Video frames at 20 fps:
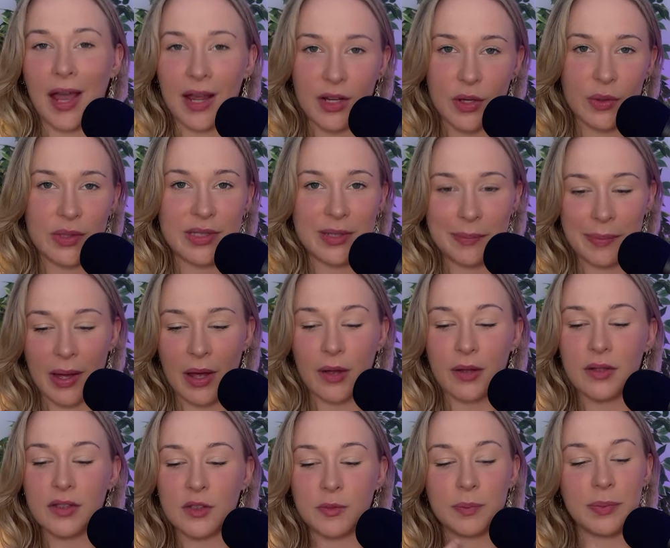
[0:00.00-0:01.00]
I know it's
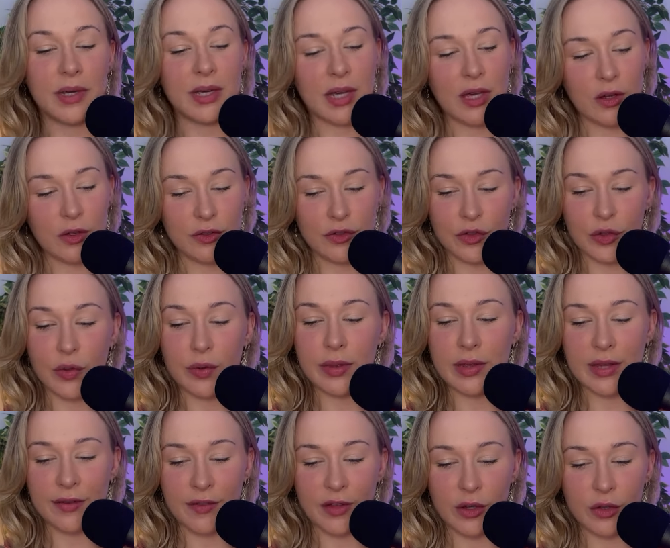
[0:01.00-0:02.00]
about speaking your truth,
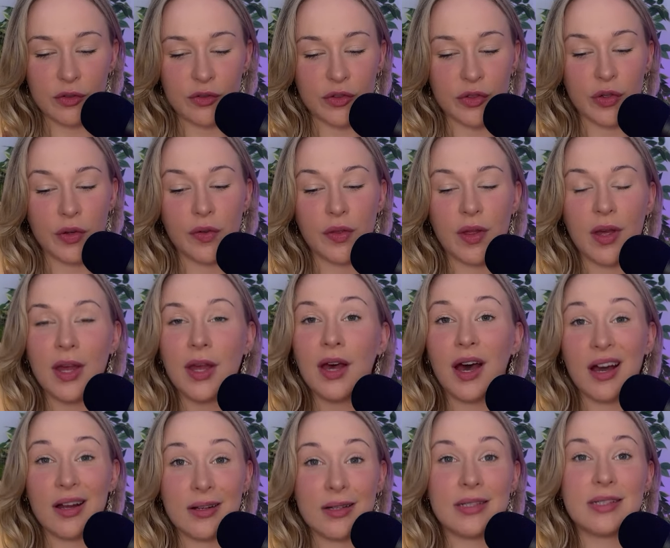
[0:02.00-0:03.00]
living your truth,
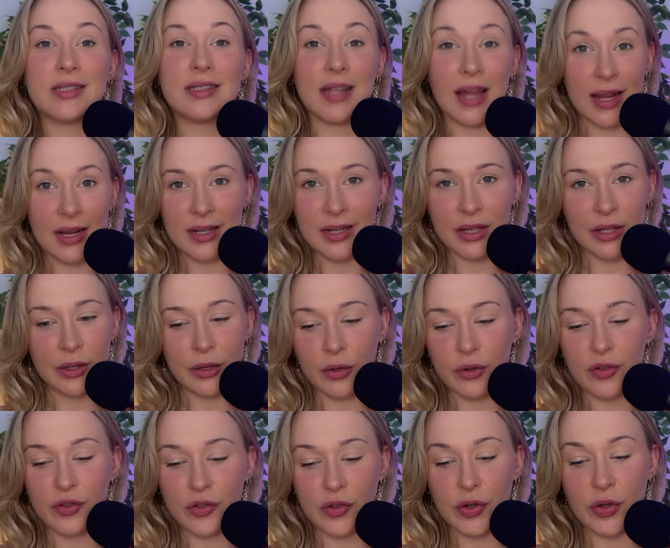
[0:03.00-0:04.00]
understanding
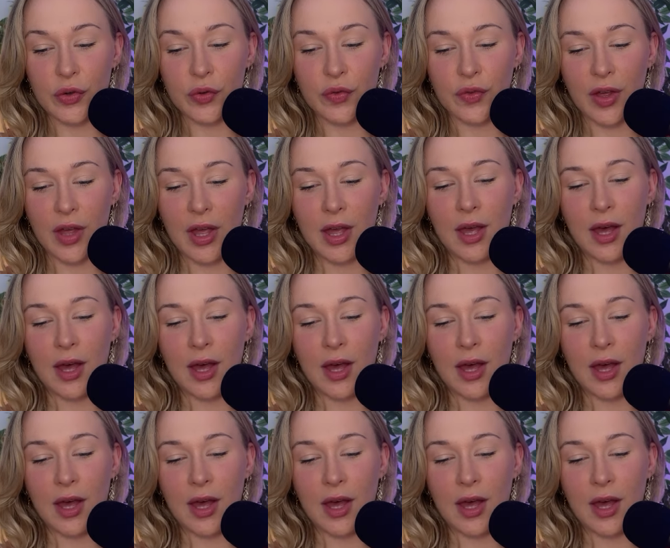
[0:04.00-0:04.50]
your truth,